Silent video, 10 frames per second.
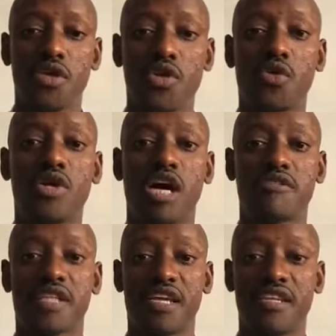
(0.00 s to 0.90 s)
You could have
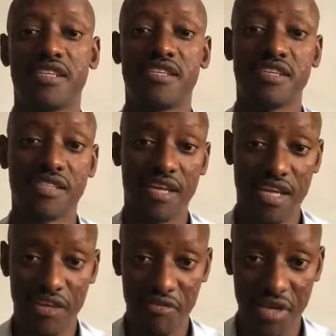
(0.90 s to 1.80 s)
started it
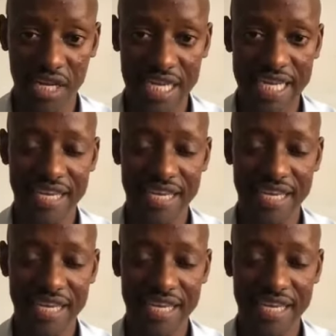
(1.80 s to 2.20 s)
yesterday even.